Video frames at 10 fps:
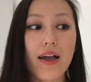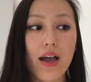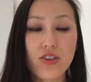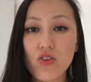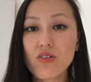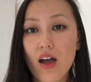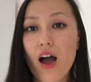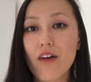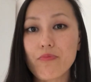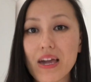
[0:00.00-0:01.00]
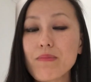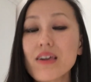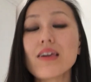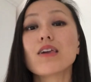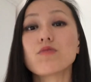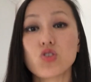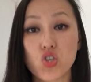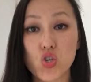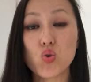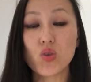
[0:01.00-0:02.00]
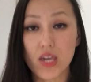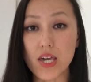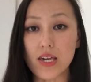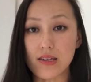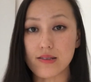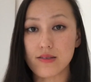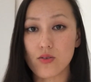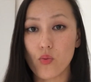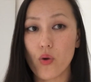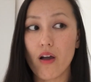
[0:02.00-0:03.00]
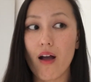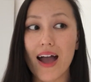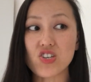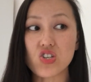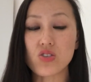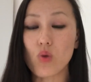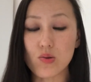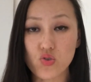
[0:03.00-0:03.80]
a year and a half, maybe even 2 years, where I was